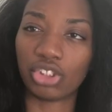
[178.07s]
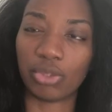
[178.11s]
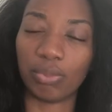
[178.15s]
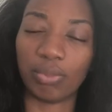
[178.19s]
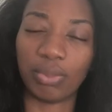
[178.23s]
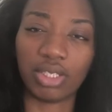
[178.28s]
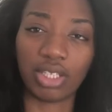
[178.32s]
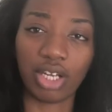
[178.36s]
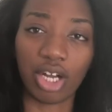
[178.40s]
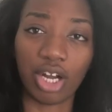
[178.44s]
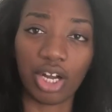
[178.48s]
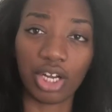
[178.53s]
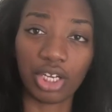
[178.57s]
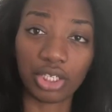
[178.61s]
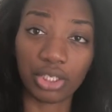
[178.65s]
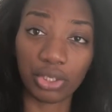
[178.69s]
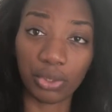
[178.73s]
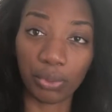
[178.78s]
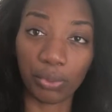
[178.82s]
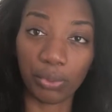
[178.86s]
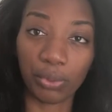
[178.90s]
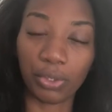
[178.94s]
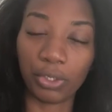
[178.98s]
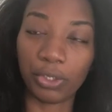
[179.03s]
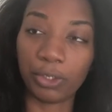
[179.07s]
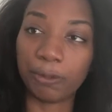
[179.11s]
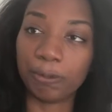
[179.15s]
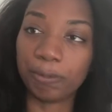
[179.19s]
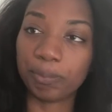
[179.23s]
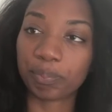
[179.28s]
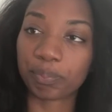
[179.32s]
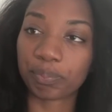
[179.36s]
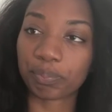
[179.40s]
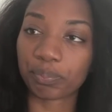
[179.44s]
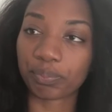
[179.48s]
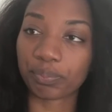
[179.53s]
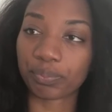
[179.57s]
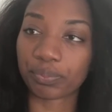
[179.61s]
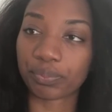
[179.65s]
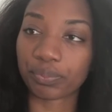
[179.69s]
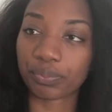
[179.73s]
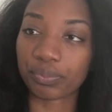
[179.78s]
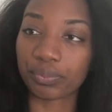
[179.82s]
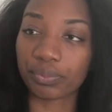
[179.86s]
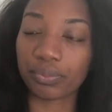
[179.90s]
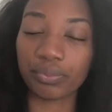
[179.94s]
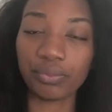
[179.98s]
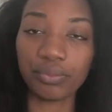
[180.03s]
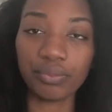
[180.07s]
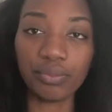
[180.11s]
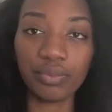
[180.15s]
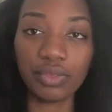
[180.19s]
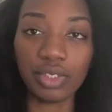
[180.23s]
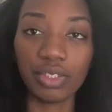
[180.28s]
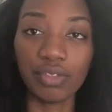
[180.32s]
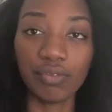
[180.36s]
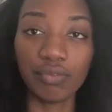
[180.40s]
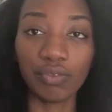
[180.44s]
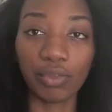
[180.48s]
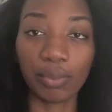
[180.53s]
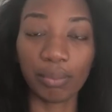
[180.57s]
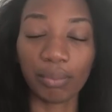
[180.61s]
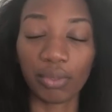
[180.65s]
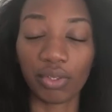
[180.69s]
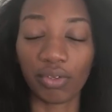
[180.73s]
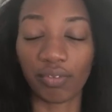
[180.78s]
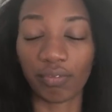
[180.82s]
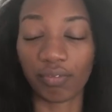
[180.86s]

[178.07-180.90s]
with argan oil from